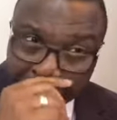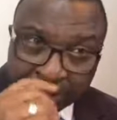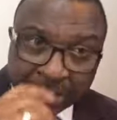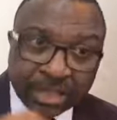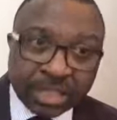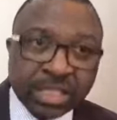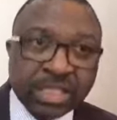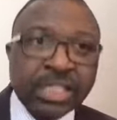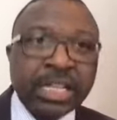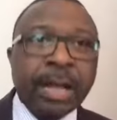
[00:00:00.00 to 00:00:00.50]

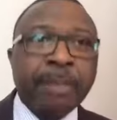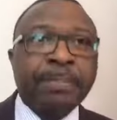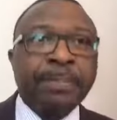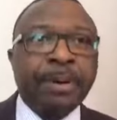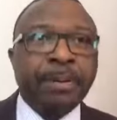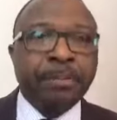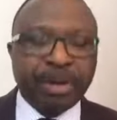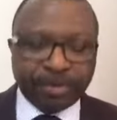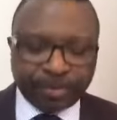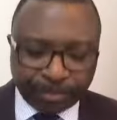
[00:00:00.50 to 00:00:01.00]
Step
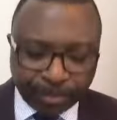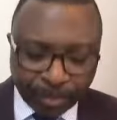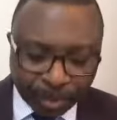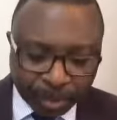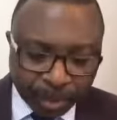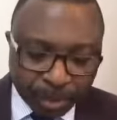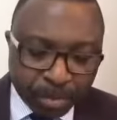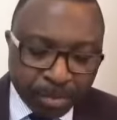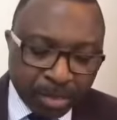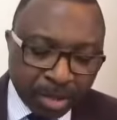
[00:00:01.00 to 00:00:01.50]
number 4,
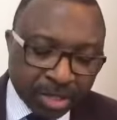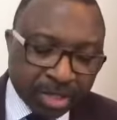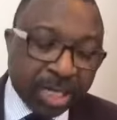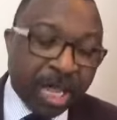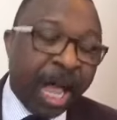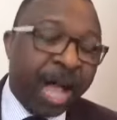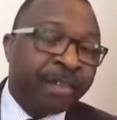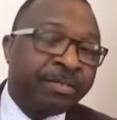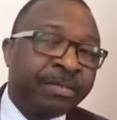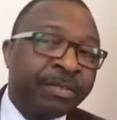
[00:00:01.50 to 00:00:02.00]
you must
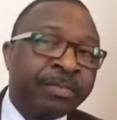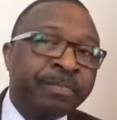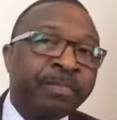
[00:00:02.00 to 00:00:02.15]
have